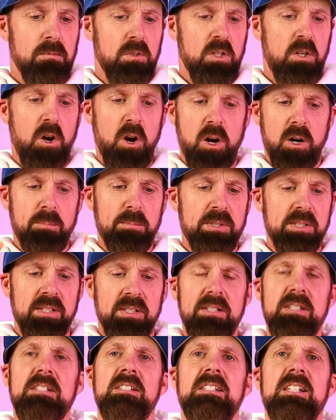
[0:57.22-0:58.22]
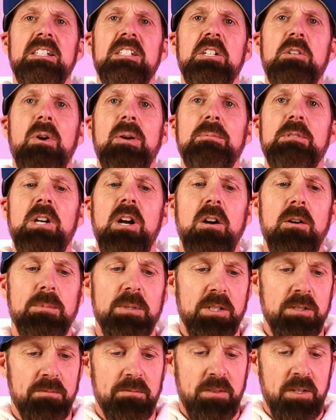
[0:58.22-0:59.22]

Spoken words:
Carbs, 60 grams of carbs.